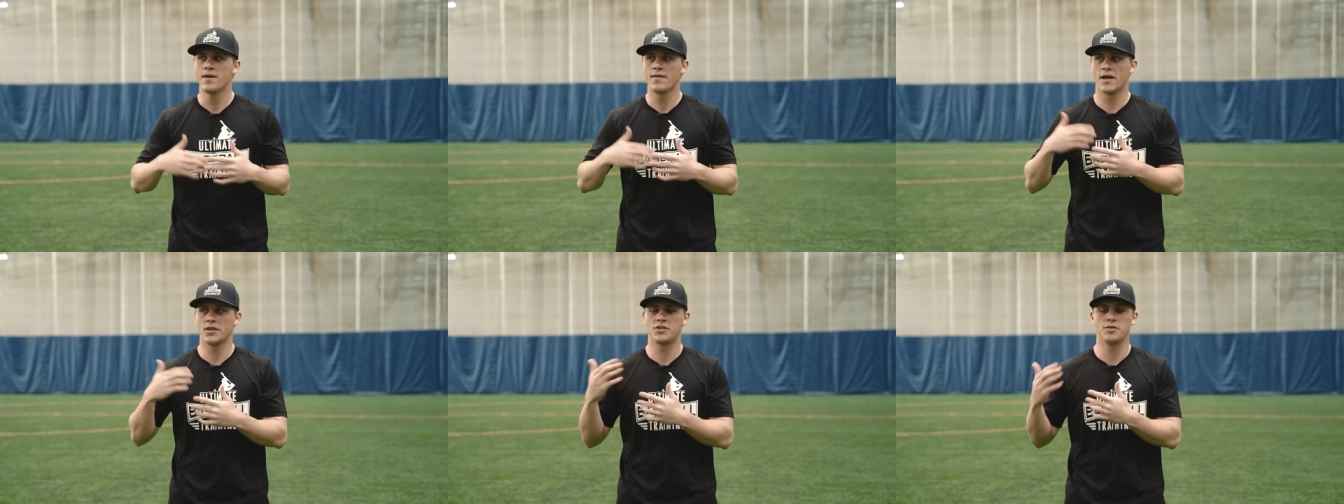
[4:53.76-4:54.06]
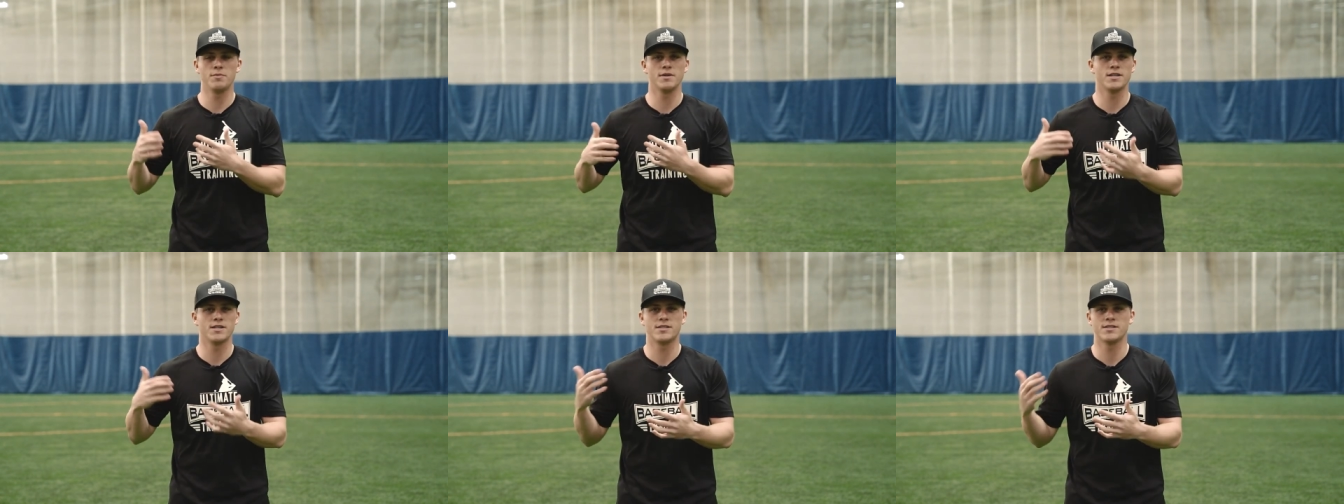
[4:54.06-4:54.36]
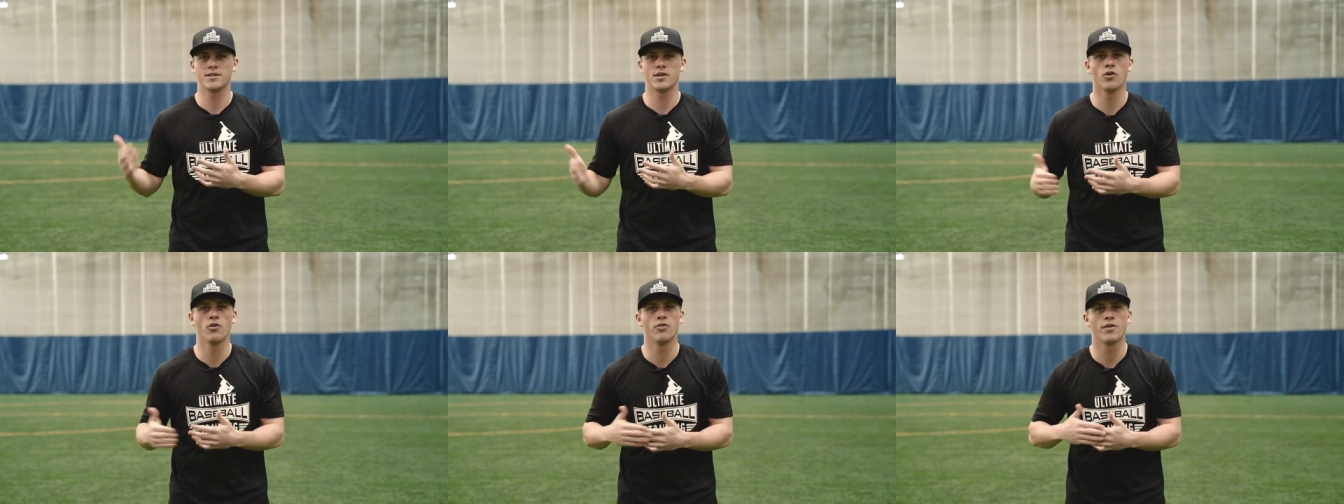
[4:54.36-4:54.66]
That should be a
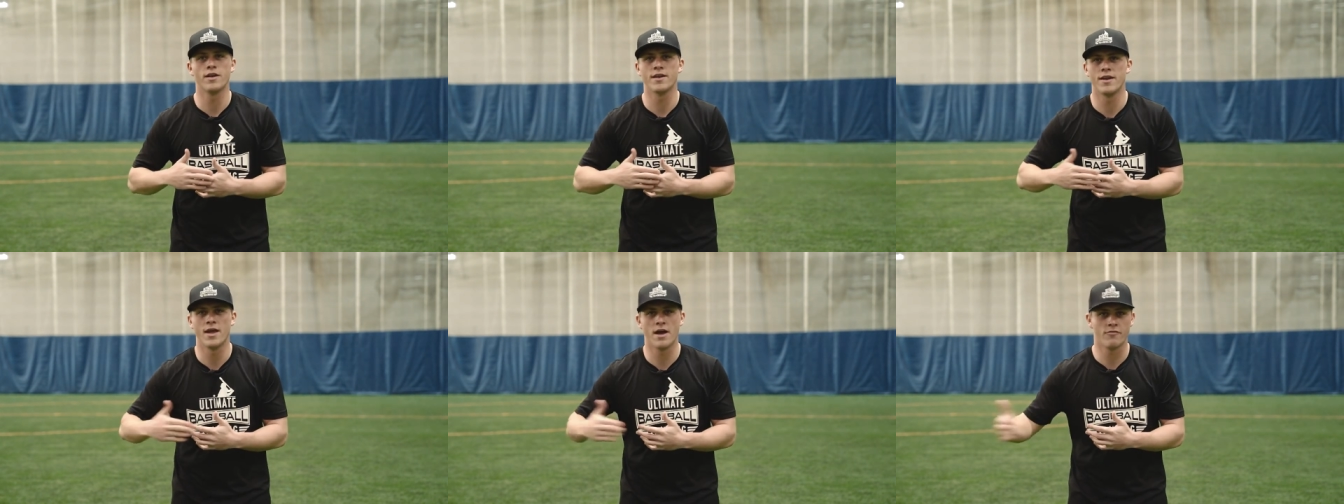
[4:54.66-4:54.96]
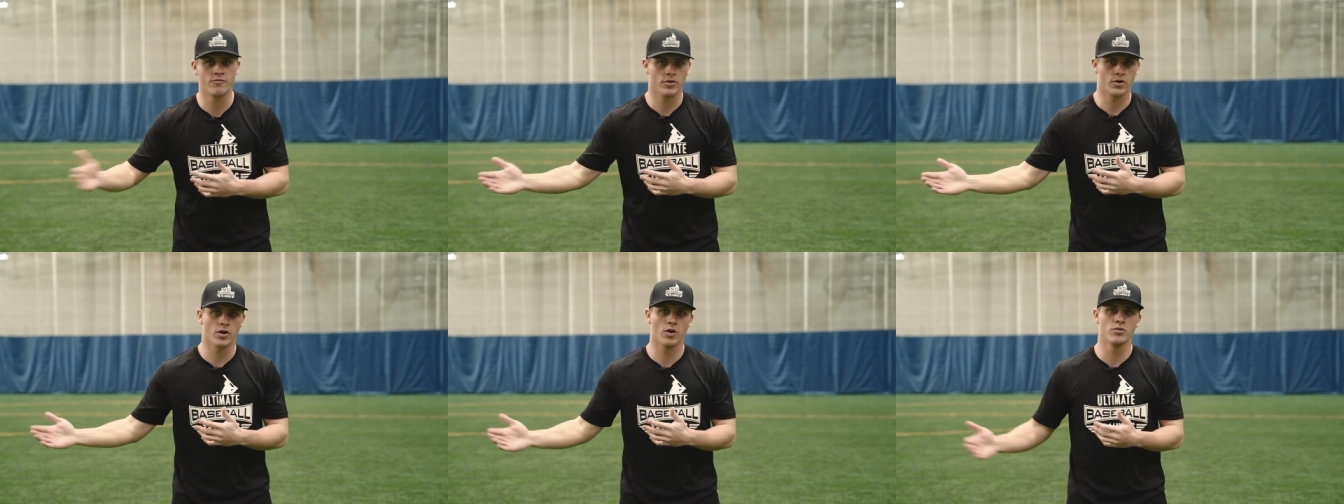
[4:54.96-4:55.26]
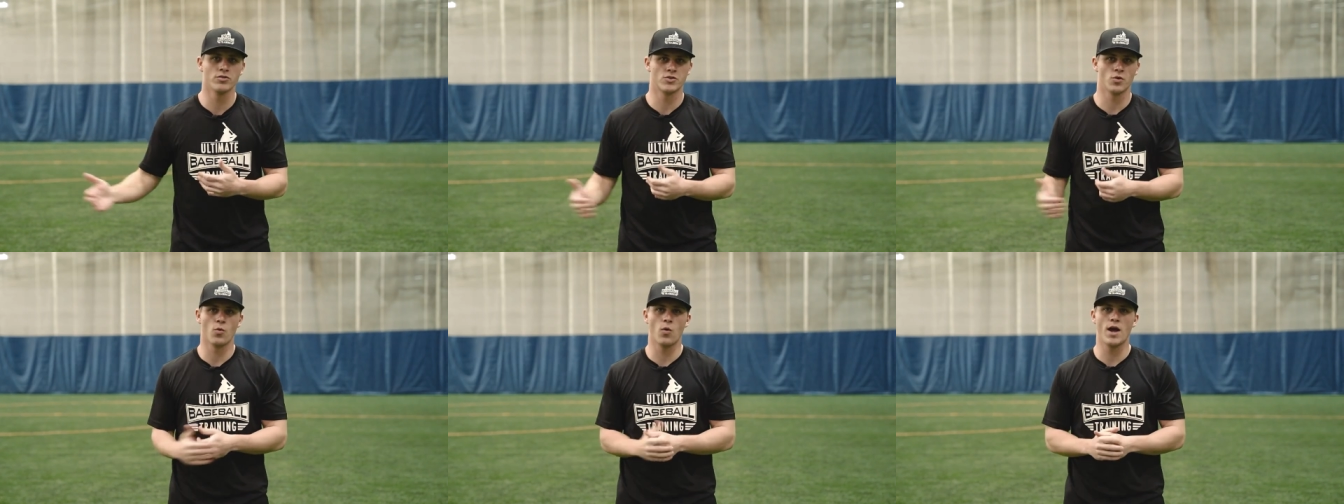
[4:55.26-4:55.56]
skill that never
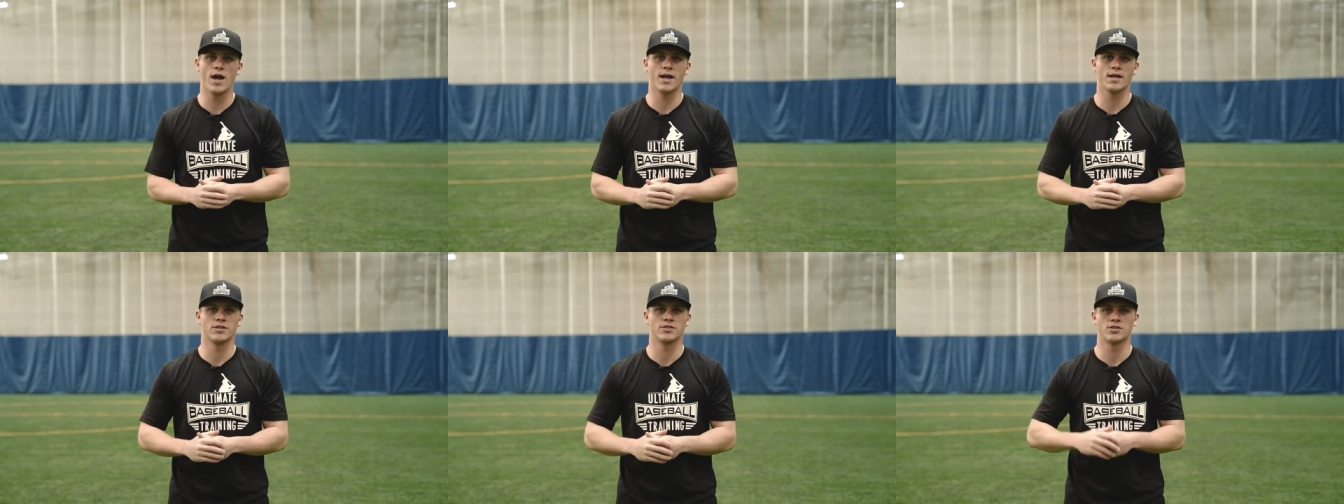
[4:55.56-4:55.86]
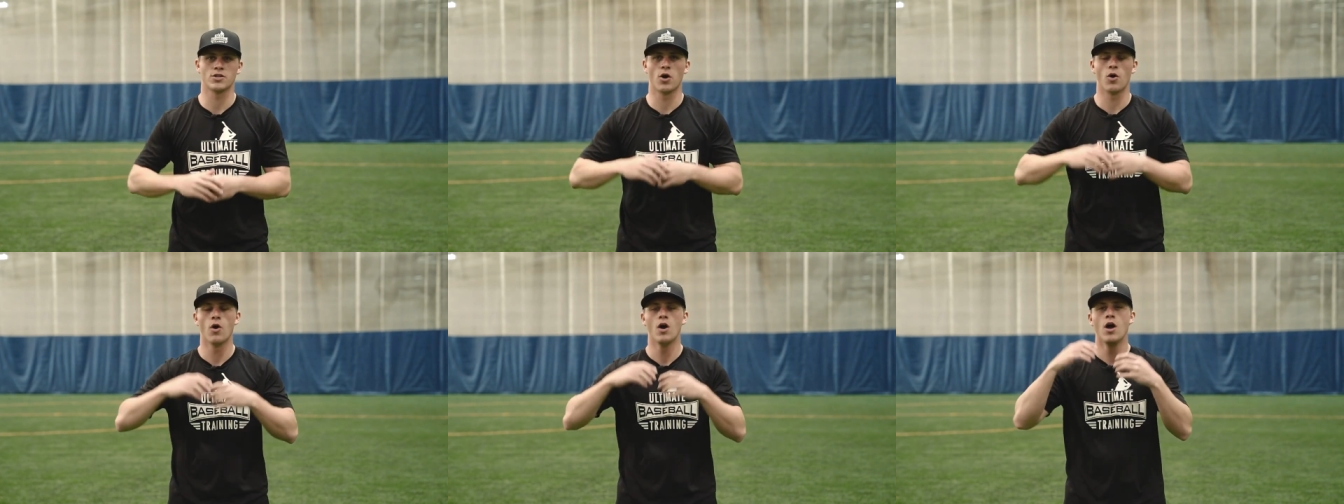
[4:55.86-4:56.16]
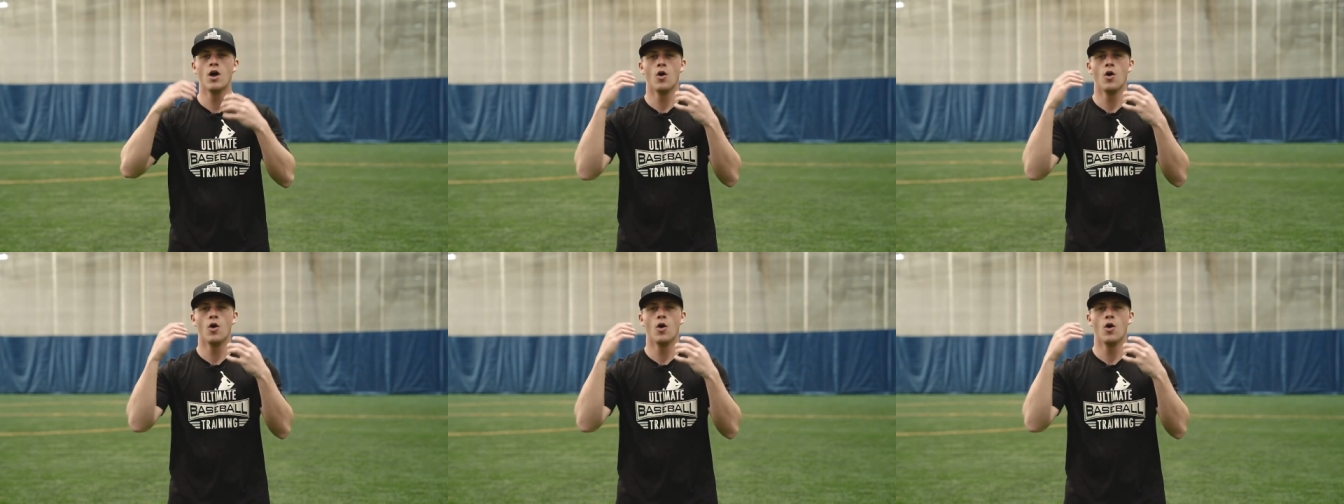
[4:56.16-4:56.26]
goes away. And so